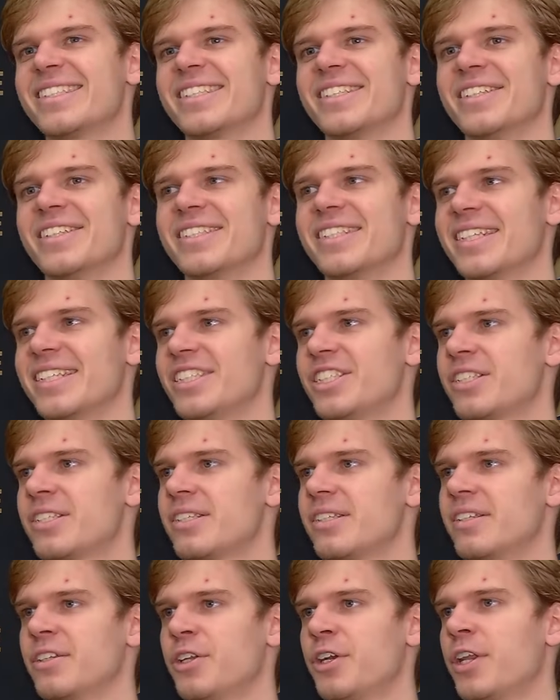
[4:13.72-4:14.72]
So it's
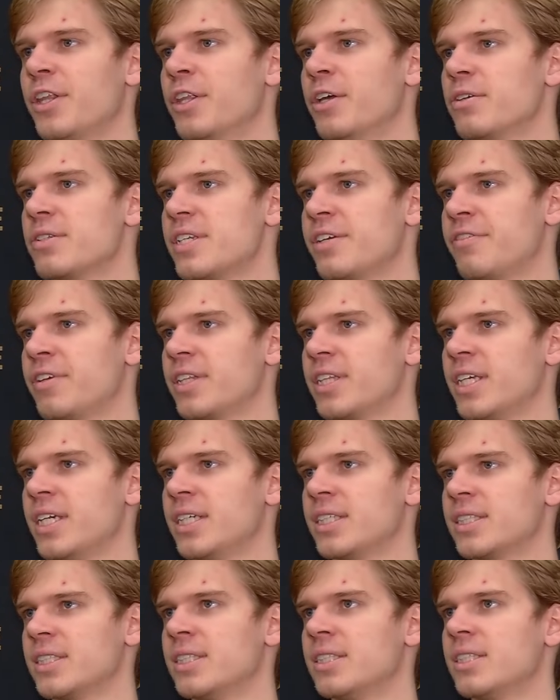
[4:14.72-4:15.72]
just learning those different
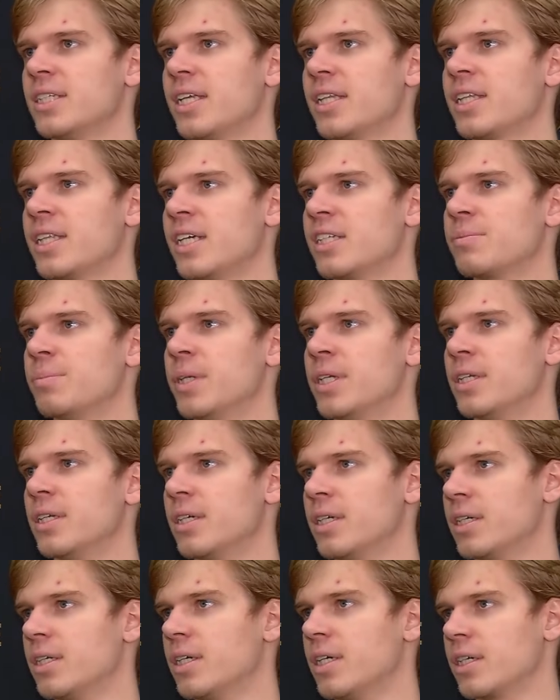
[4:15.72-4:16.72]
things, and I think that's been
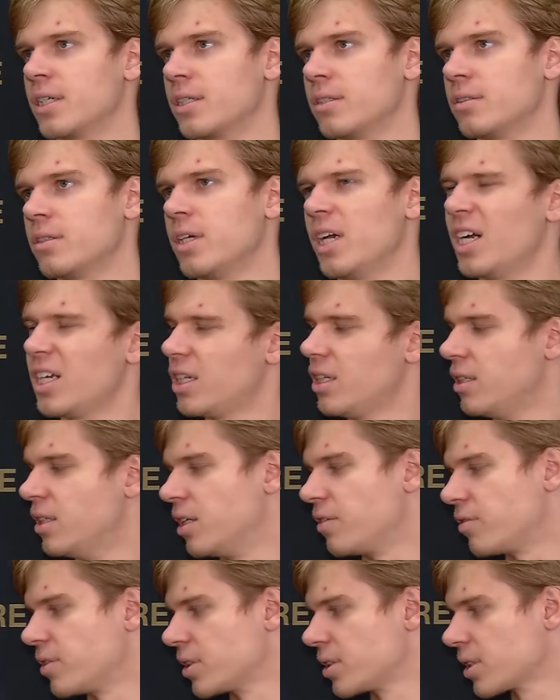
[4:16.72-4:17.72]
a good
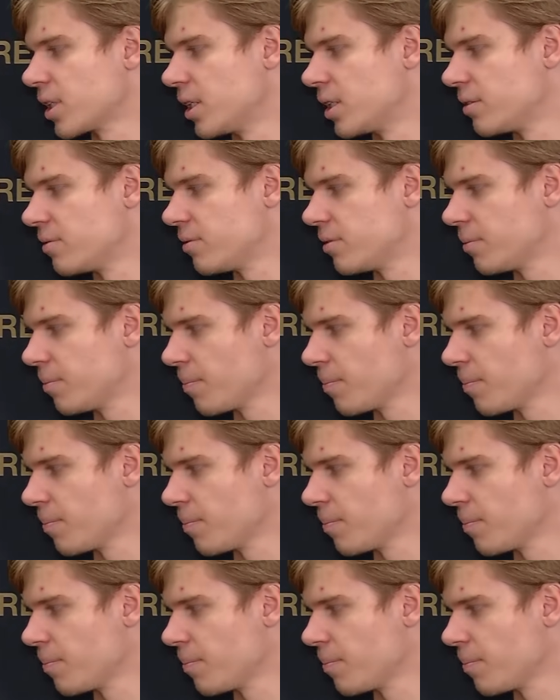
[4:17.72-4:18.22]
difference, kind of.